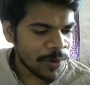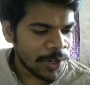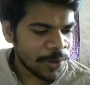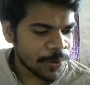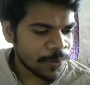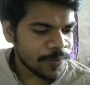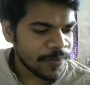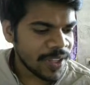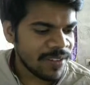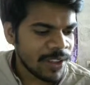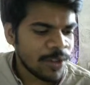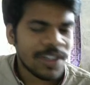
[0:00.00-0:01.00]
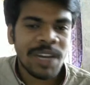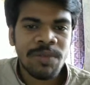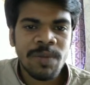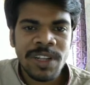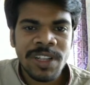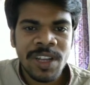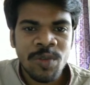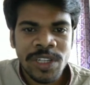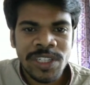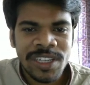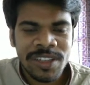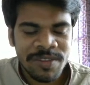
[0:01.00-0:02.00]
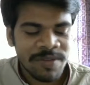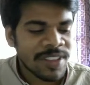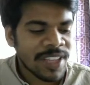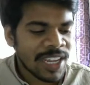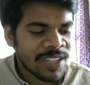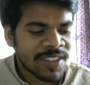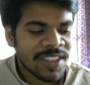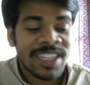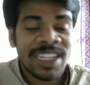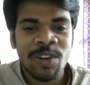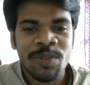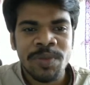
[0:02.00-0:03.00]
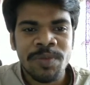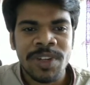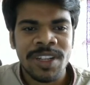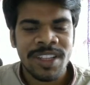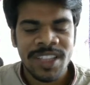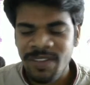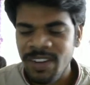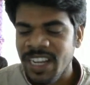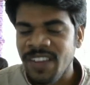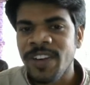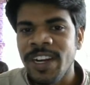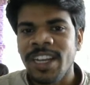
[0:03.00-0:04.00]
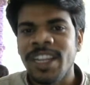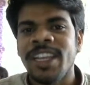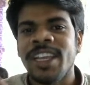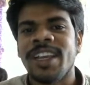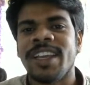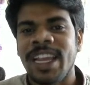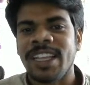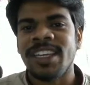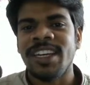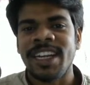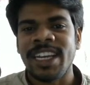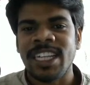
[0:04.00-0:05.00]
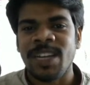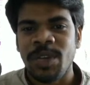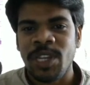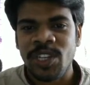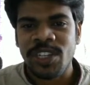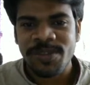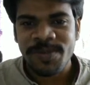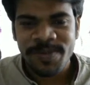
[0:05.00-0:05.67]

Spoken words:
video, even though 10 members are watching. Thanks for that 7 members. They will definitely crack the NEET examination.